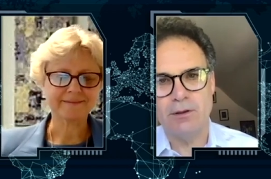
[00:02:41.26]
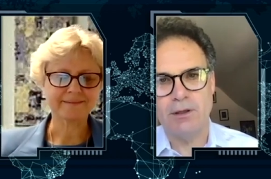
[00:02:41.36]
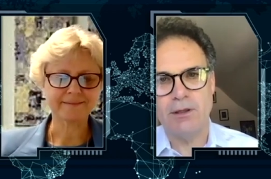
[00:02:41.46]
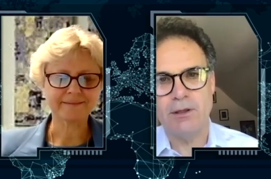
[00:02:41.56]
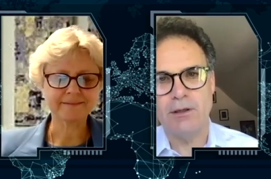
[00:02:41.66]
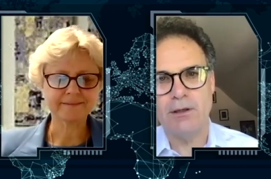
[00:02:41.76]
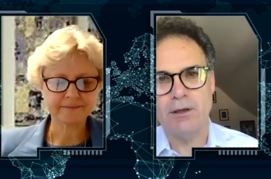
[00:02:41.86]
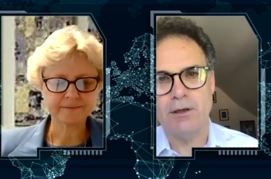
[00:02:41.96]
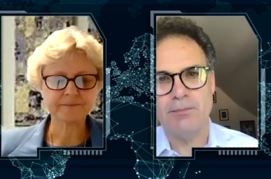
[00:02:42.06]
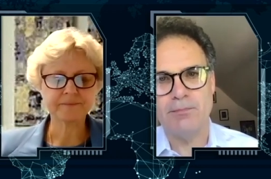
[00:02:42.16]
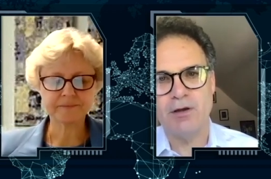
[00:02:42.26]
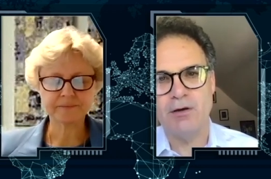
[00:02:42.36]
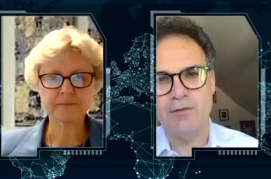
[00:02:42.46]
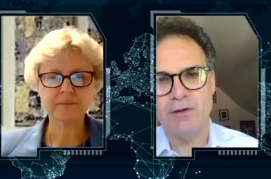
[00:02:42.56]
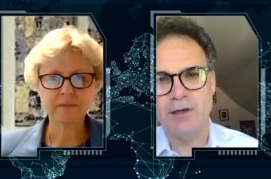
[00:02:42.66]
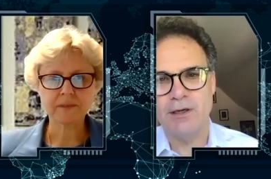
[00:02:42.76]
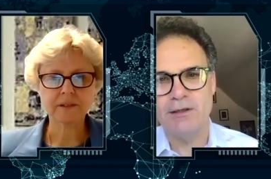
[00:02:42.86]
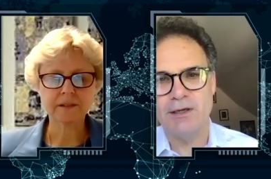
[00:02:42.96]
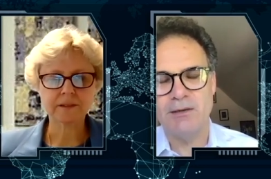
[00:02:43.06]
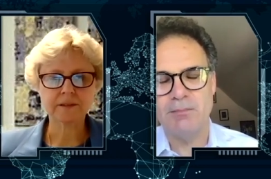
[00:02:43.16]
Speaker 1: the um, COVID
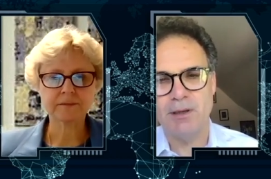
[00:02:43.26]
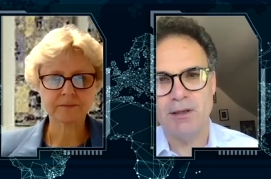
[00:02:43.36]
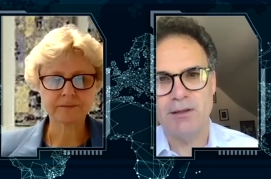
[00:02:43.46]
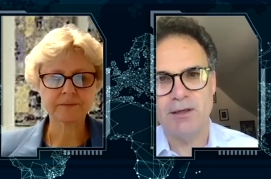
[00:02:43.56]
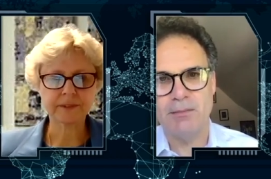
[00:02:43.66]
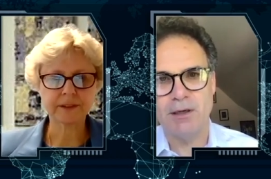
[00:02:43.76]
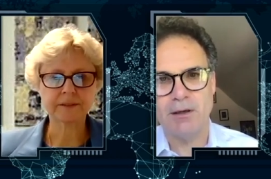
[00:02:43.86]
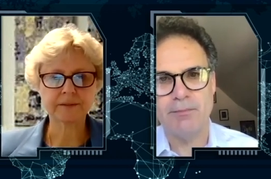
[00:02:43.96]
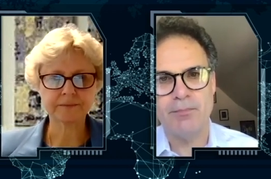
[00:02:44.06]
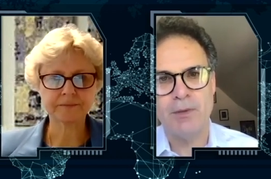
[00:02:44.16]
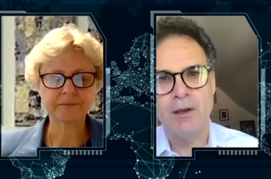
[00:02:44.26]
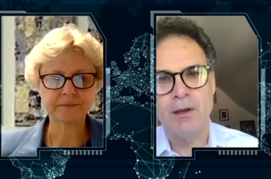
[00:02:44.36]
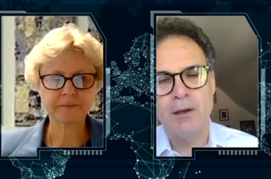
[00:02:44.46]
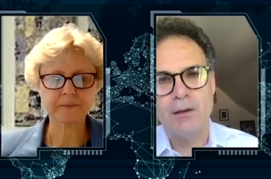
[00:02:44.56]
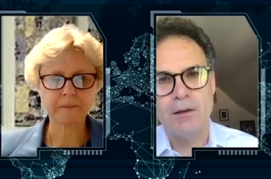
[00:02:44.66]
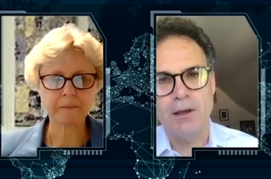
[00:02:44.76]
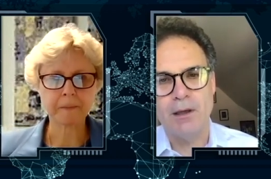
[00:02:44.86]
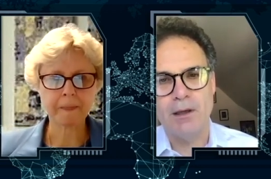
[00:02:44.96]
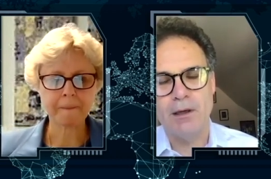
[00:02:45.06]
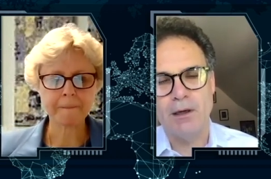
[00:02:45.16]
19 pandemic.
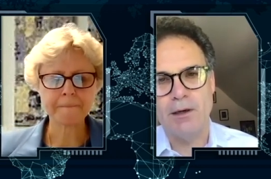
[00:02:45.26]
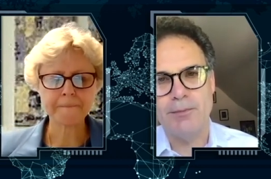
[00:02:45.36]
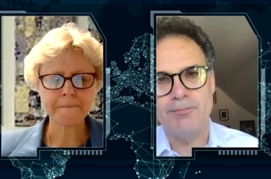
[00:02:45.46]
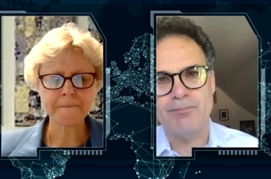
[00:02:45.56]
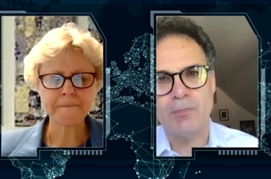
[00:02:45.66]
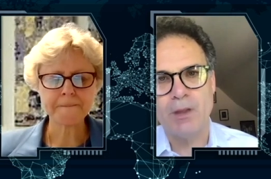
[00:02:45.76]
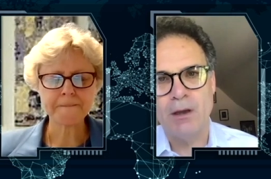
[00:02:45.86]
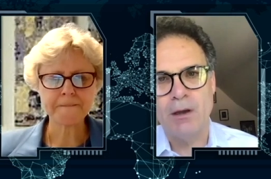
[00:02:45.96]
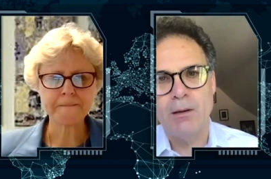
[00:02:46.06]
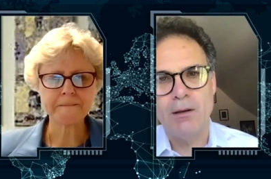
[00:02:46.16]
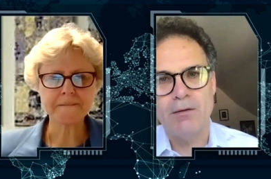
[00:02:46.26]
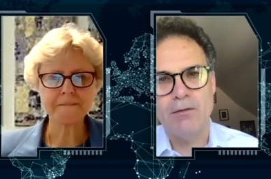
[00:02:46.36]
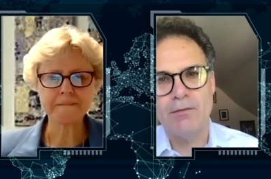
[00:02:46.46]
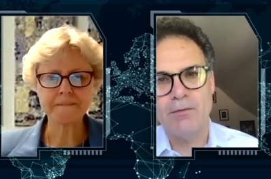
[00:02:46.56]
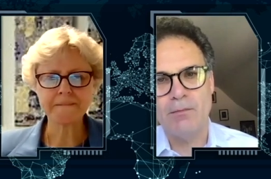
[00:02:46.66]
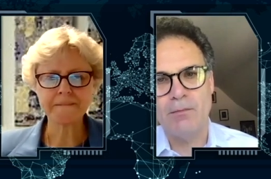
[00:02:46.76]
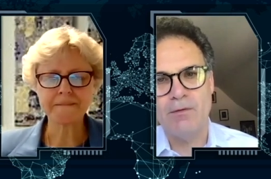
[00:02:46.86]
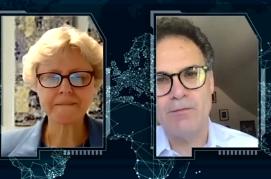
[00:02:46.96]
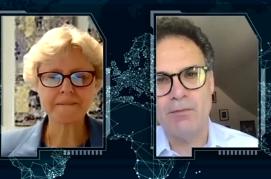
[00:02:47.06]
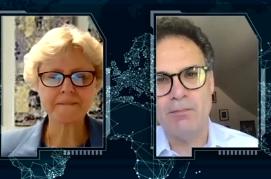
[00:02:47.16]
The, um,
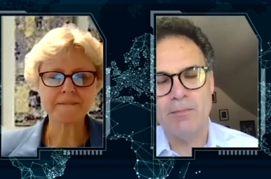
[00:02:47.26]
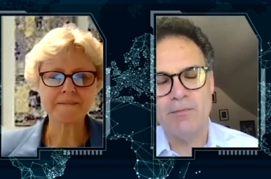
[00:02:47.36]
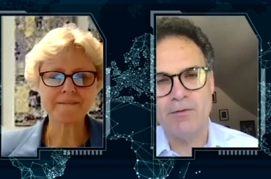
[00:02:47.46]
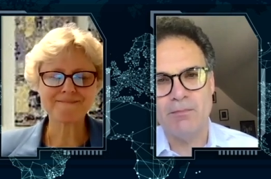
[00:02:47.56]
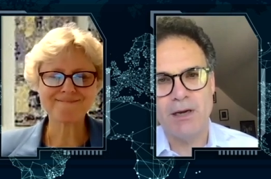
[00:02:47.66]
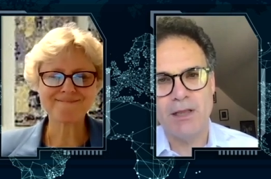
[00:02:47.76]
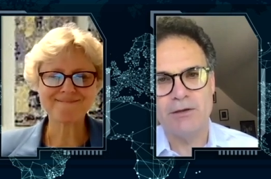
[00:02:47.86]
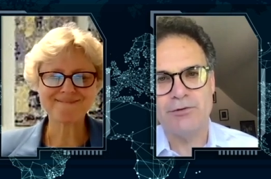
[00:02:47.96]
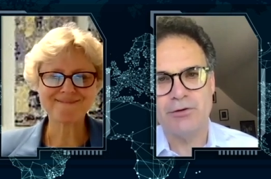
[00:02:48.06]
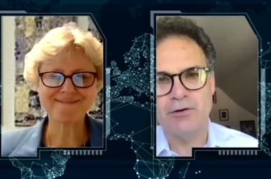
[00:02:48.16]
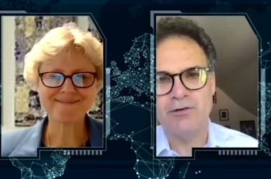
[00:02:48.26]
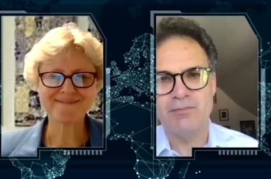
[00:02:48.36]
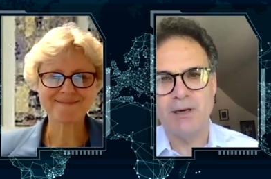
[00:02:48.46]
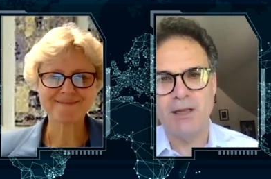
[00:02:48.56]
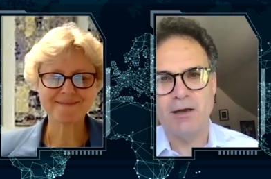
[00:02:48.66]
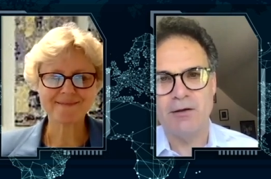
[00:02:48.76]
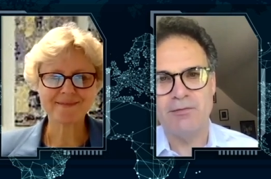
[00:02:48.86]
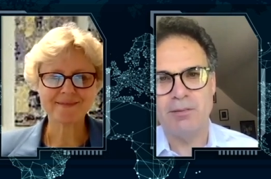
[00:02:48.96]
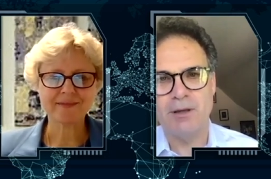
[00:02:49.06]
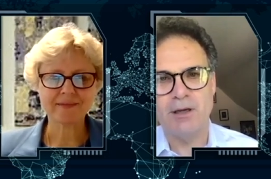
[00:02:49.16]
for, for many insurers, many
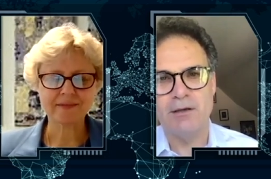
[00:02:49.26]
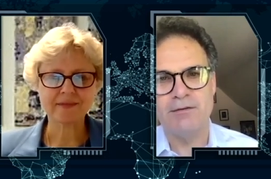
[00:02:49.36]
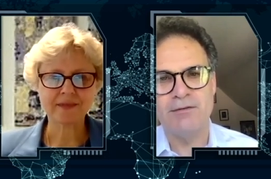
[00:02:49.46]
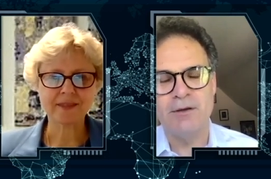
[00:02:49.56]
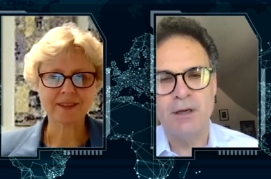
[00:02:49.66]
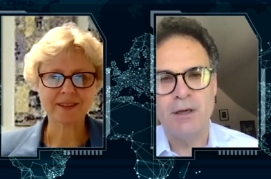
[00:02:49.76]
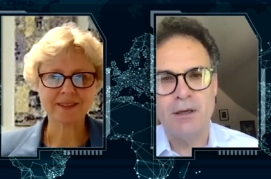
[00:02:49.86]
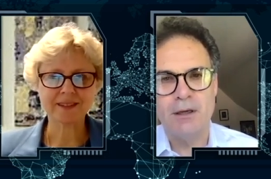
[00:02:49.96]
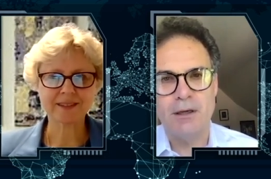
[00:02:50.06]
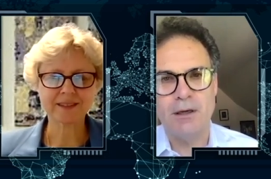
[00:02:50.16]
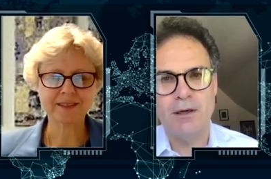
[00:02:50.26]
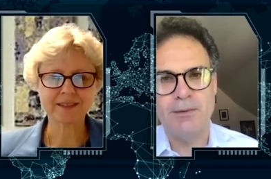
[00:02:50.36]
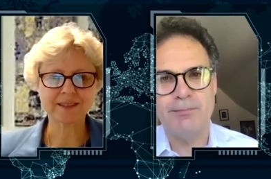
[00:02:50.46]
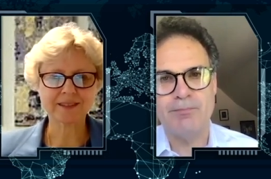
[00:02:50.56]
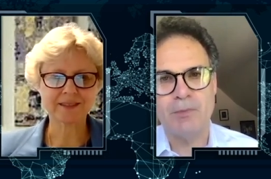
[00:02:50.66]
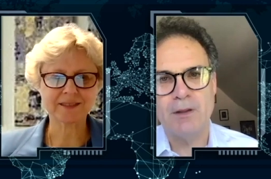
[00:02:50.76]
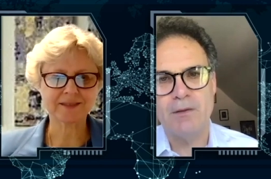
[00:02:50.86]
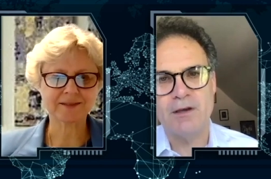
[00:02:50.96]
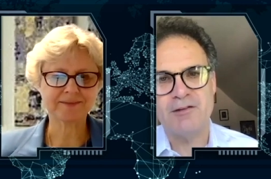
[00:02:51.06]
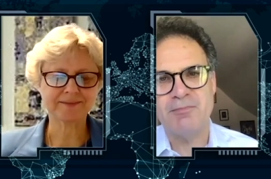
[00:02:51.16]
health plans, um,
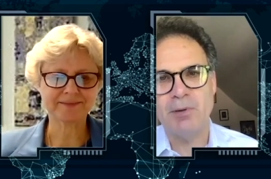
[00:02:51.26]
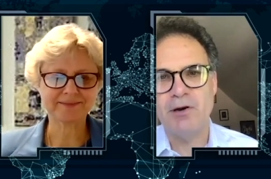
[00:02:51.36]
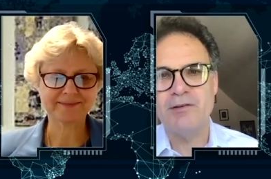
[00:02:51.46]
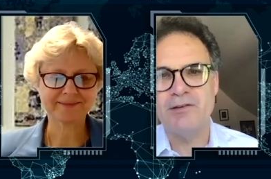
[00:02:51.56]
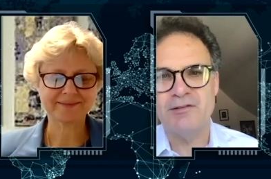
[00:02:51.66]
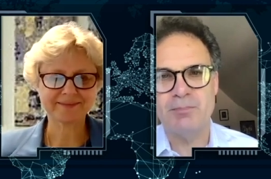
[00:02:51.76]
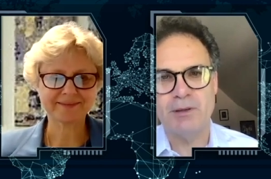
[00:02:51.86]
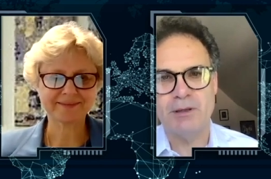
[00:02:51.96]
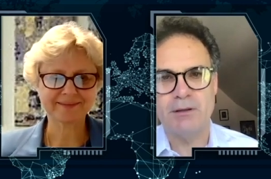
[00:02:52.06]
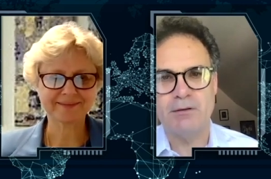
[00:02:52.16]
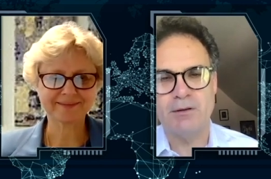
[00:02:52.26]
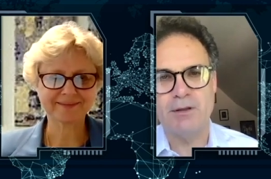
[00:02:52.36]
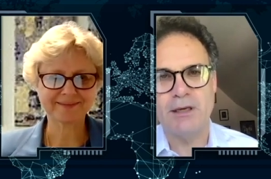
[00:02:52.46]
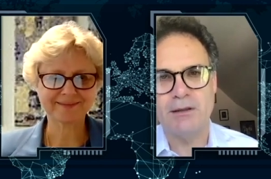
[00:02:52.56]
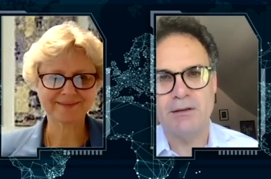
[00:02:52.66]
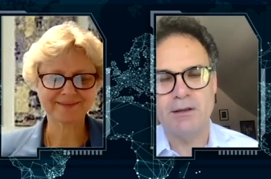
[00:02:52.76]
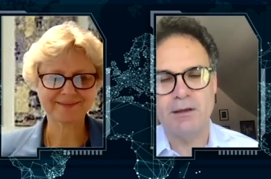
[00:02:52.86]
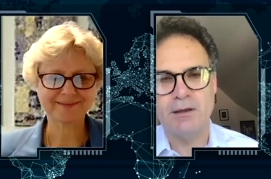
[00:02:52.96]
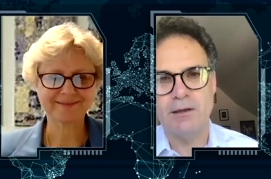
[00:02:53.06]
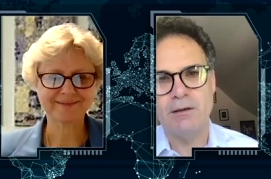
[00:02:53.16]
the experience has been that
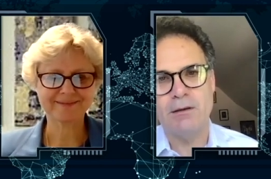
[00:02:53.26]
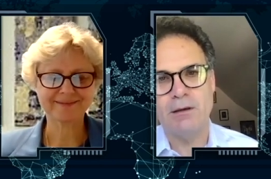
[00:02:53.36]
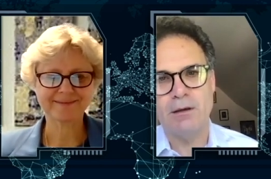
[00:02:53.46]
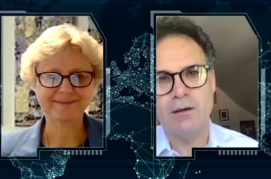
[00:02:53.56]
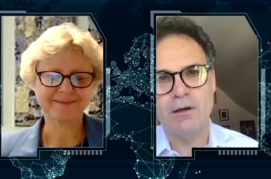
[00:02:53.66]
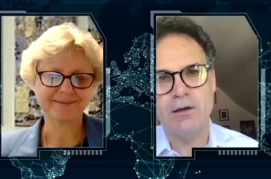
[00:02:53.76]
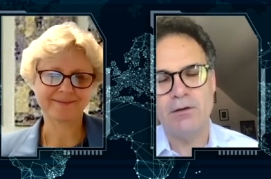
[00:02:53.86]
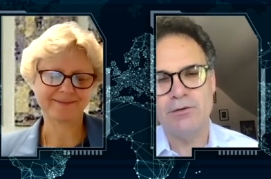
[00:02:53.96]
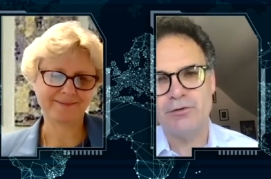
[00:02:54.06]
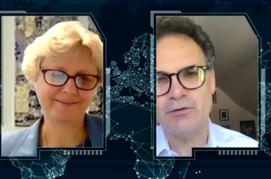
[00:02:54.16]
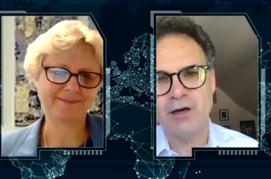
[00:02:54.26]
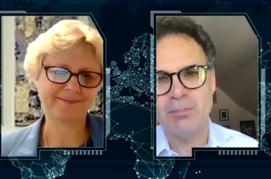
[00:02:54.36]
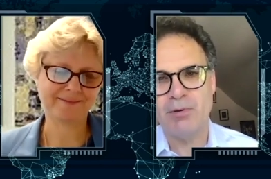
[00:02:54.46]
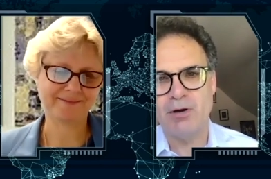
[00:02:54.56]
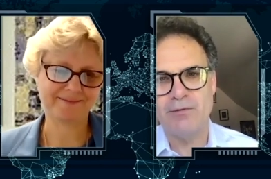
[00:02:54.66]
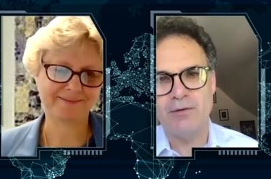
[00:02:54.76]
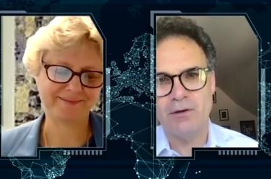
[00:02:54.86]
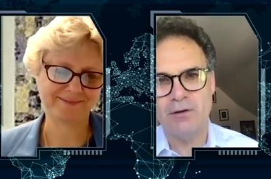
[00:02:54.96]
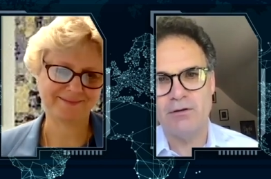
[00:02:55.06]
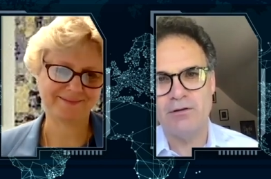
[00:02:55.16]
the uh, huge drop off in
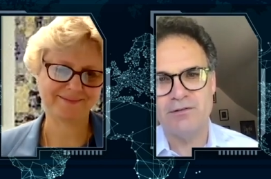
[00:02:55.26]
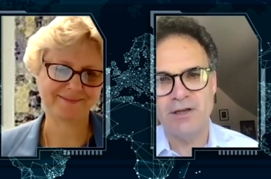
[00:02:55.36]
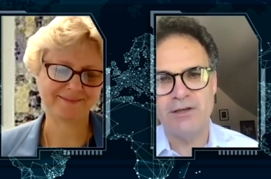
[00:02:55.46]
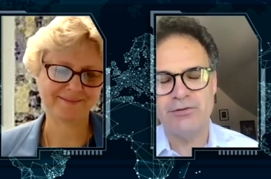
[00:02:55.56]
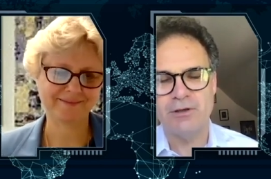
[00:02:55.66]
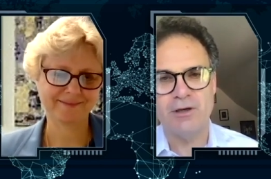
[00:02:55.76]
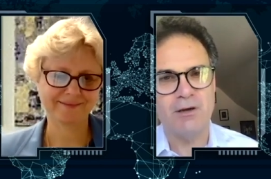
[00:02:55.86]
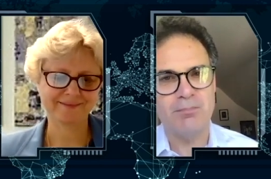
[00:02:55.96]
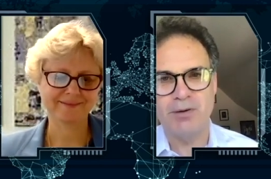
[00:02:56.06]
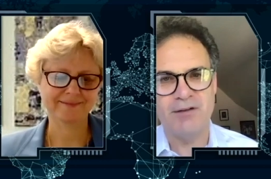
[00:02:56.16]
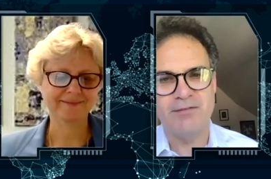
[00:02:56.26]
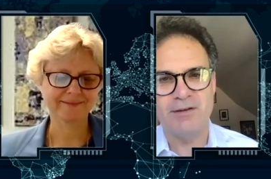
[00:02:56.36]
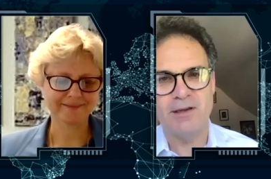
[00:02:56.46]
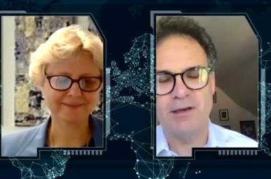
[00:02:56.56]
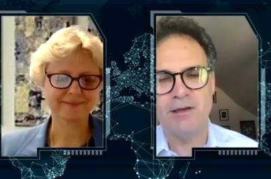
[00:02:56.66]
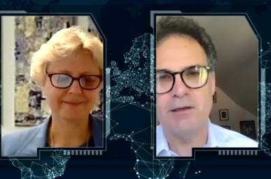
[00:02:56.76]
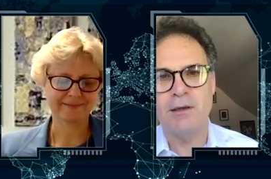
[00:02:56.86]
utilization, unprecedented